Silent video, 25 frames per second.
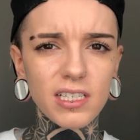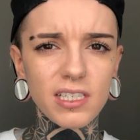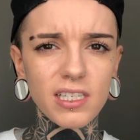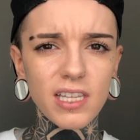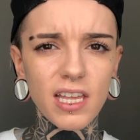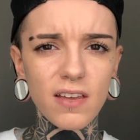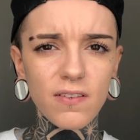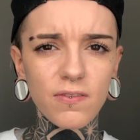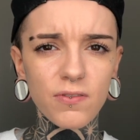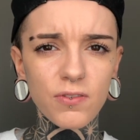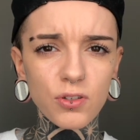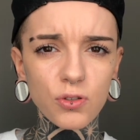
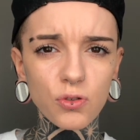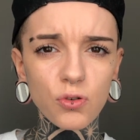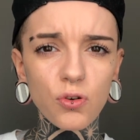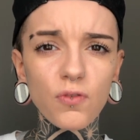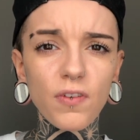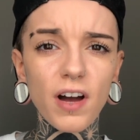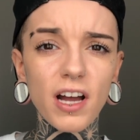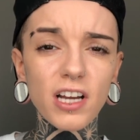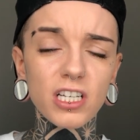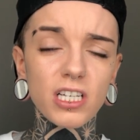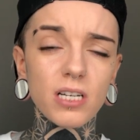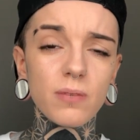they've sort of
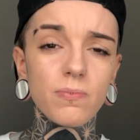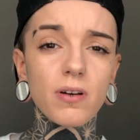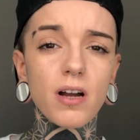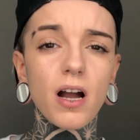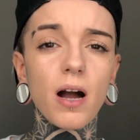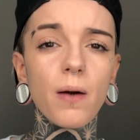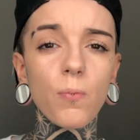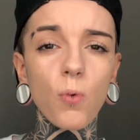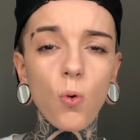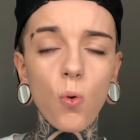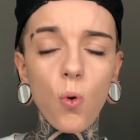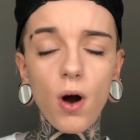actually
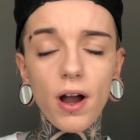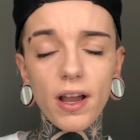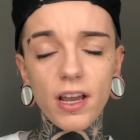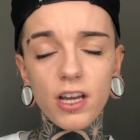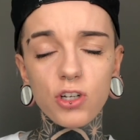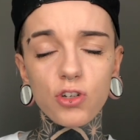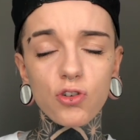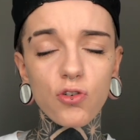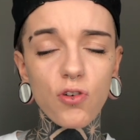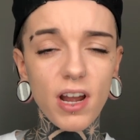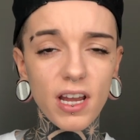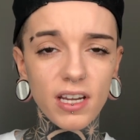become quite a
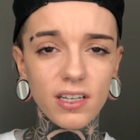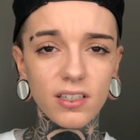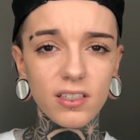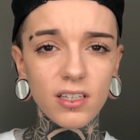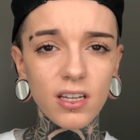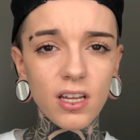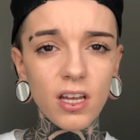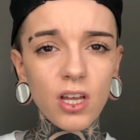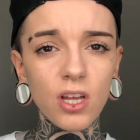trend,